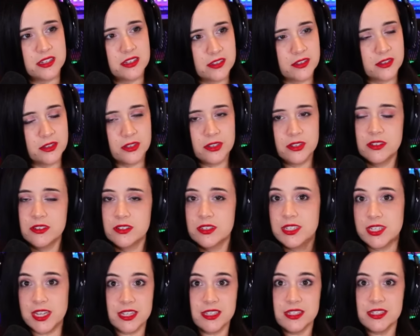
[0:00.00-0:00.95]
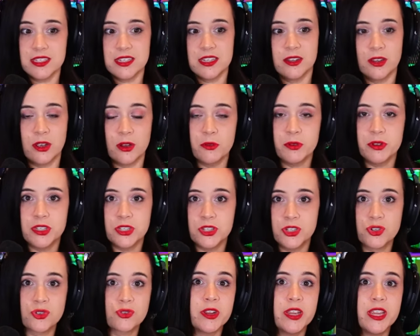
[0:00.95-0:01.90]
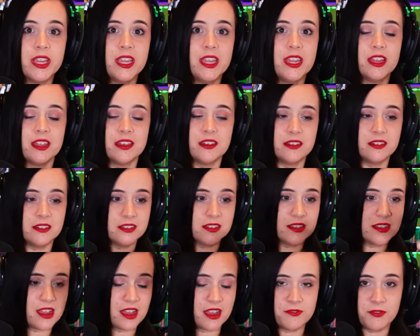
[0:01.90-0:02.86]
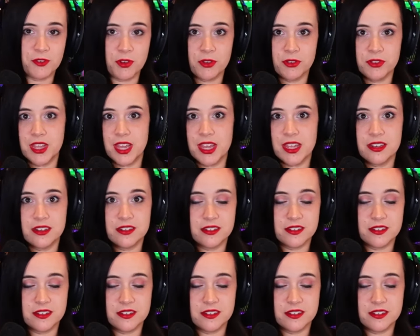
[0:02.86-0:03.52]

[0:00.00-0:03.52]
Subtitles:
Could Tenzin go in the tree and have all that